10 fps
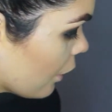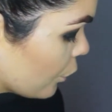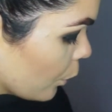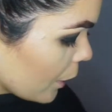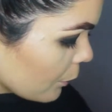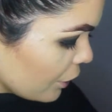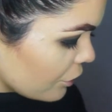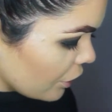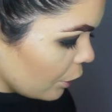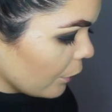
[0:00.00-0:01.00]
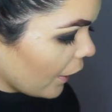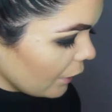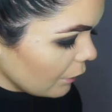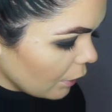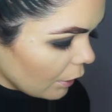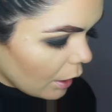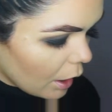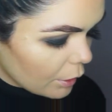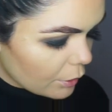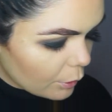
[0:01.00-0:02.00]
so what I'm going to do then,
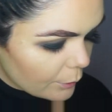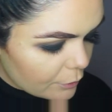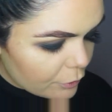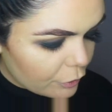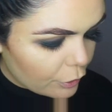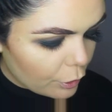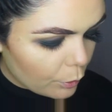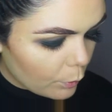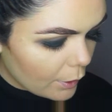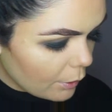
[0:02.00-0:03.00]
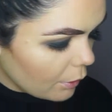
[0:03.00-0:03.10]
I'm going to